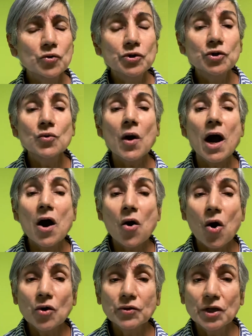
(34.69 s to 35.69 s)
You are
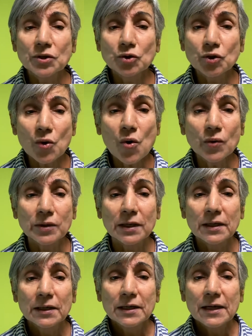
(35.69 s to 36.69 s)
on the throne,
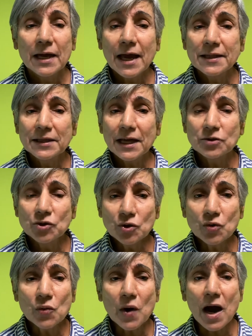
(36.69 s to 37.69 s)
and that
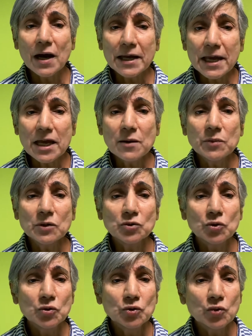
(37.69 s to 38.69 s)
you are able
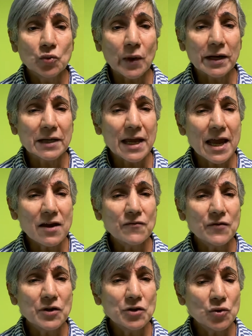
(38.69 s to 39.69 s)
to do
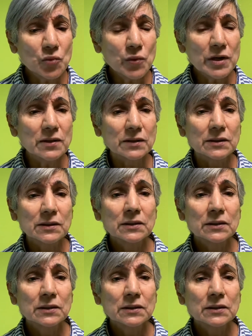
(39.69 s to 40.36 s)
whatever you will.